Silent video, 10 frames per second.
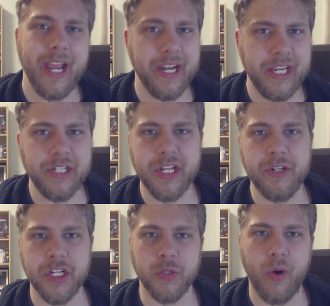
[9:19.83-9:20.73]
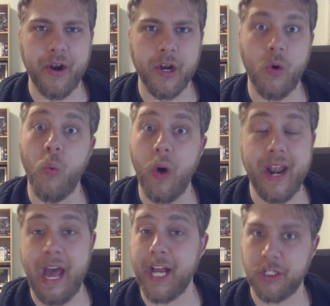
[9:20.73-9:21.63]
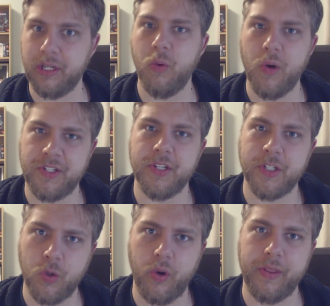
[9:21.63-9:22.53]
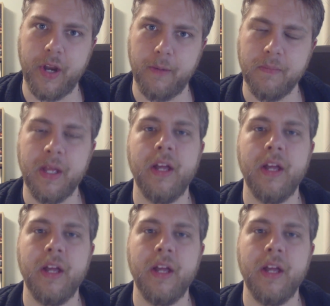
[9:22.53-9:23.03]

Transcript: and he did just want to know what actually was the story there.